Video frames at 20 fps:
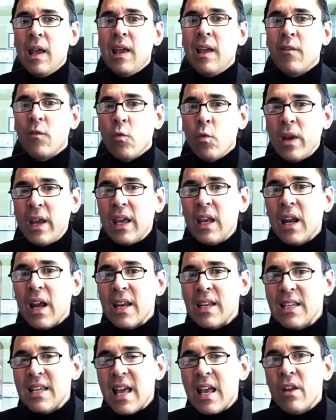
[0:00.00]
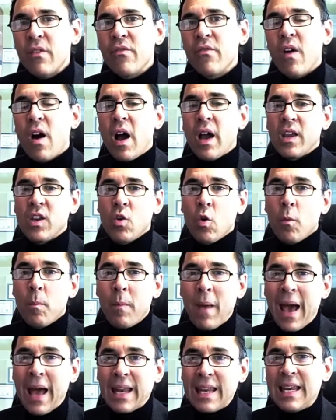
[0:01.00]
If we can identify your
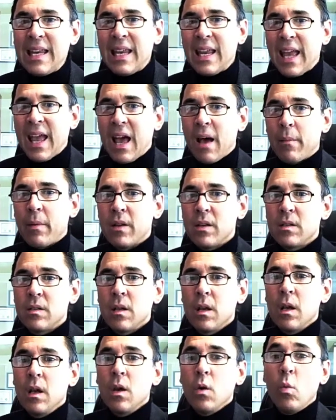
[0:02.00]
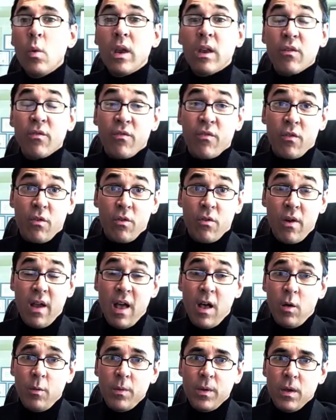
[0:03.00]
bad eating habits, we can further
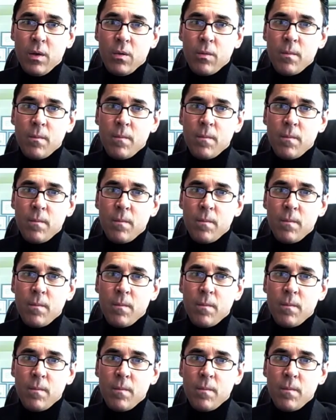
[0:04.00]
help you.